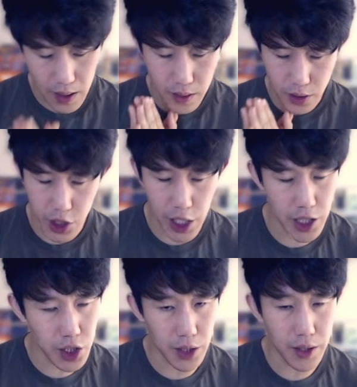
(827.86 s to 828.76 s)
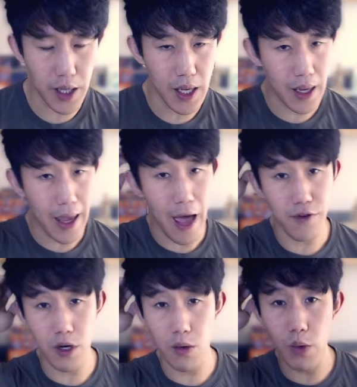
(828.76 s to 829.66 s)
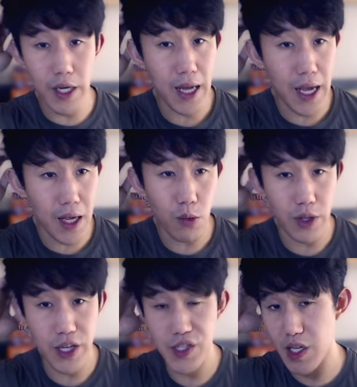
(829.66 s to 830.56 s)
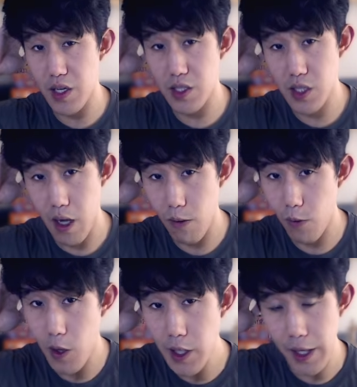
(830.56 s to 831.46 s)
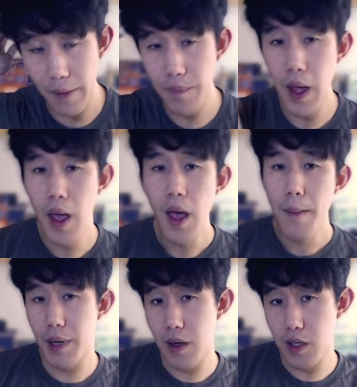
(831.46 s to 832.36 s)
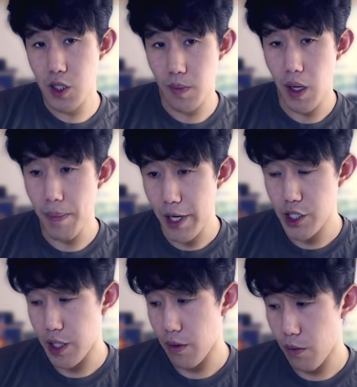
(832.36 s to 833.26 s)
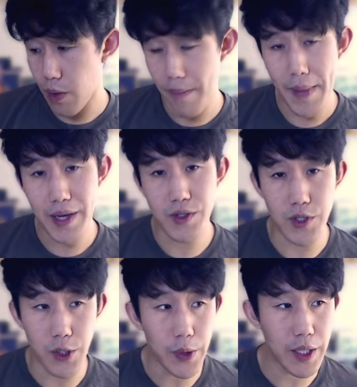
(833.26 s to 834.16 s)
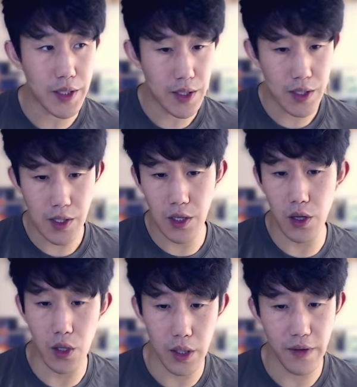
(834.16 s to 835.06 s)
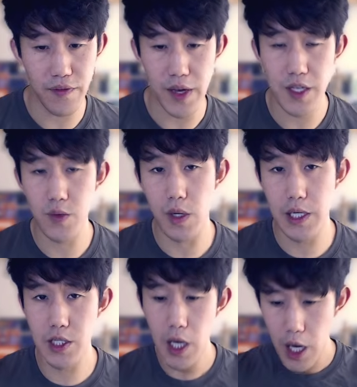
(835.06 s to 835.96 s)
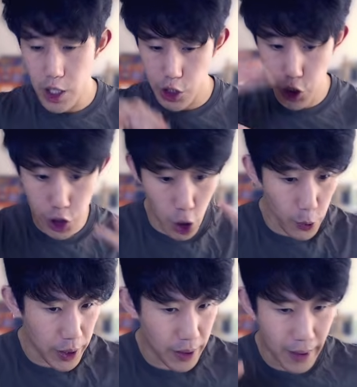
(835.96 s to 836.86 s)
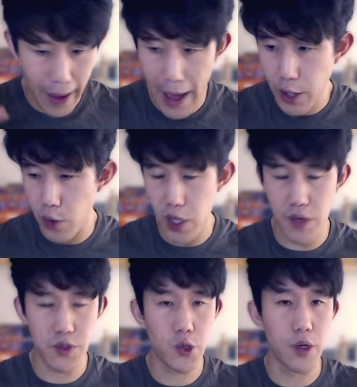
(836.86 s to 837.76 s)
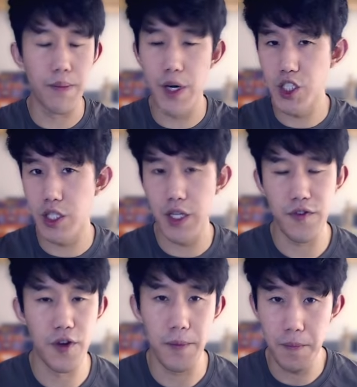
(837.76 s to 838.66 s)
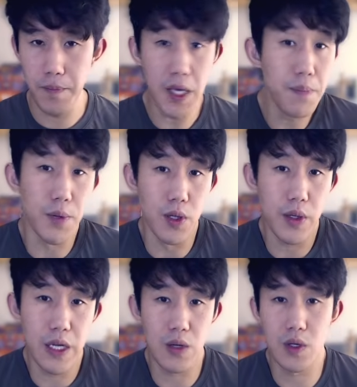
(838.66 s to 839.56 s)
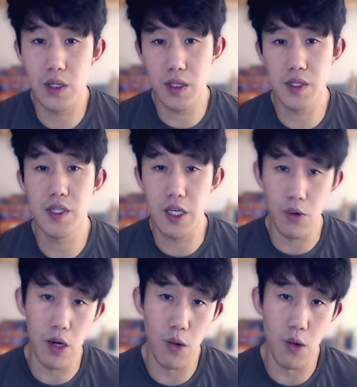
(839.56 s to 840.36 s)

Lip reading: they'll change something after one day when they see it's not working. But on a small budget, what Meta is doing is it's in a learning phase where it's showing ad creatives to a bunch of different people in order to see what